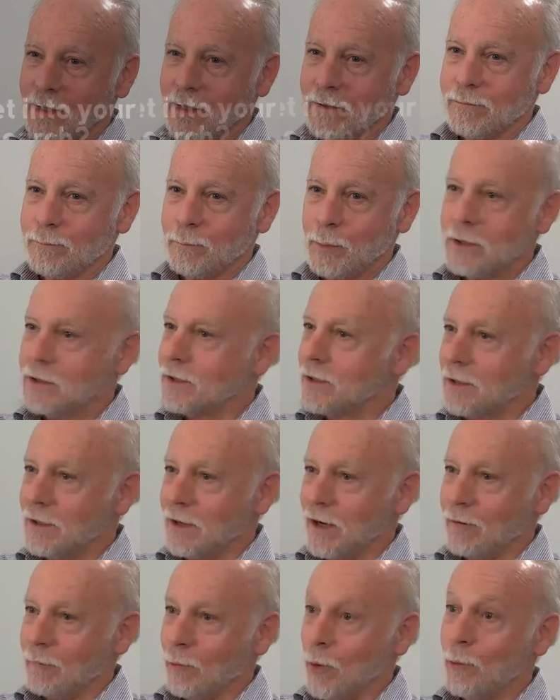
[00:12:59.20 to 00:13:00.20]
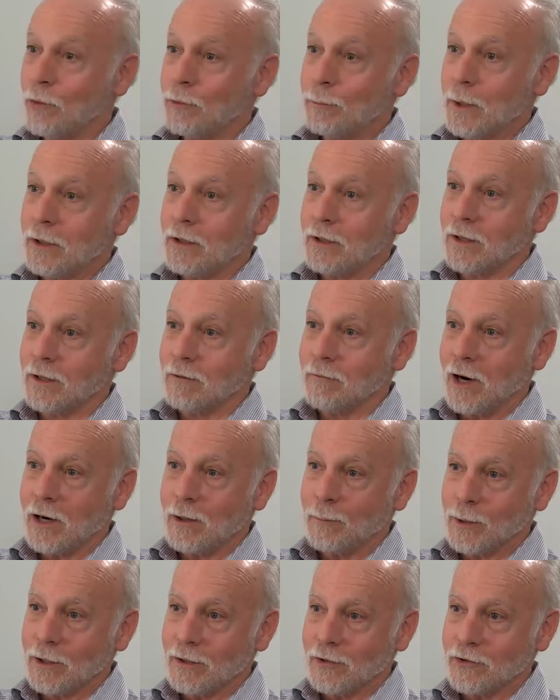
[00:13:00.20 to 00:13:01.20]
I've always been an
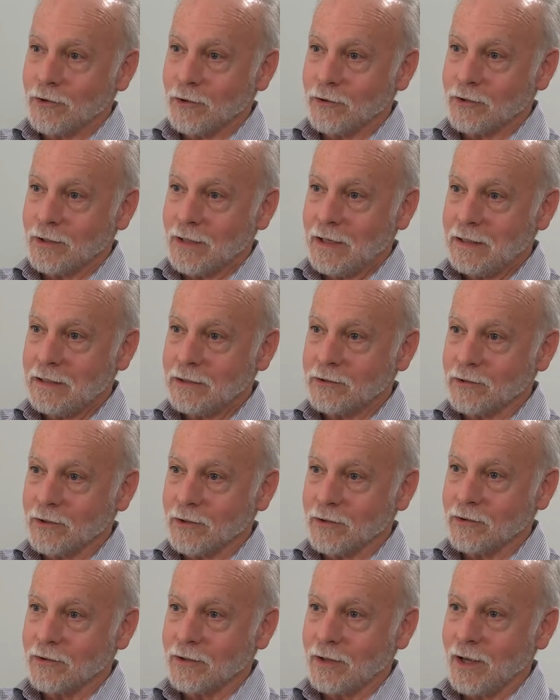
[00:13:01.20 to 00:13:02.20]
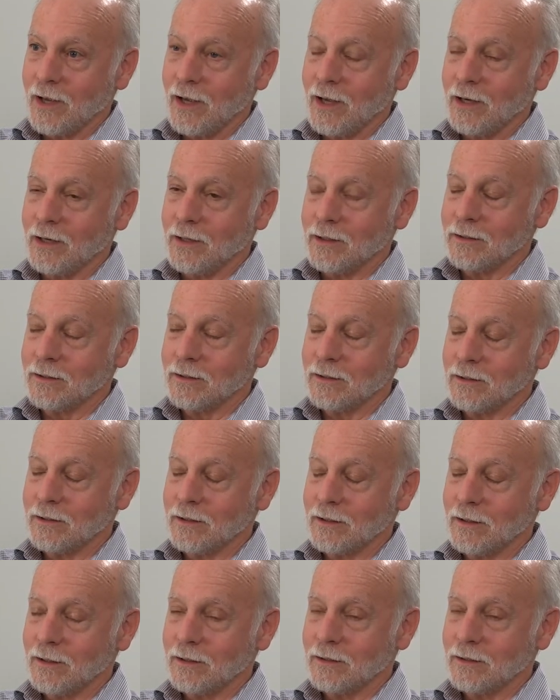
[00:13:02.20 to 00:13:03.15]
environmental sociologist, and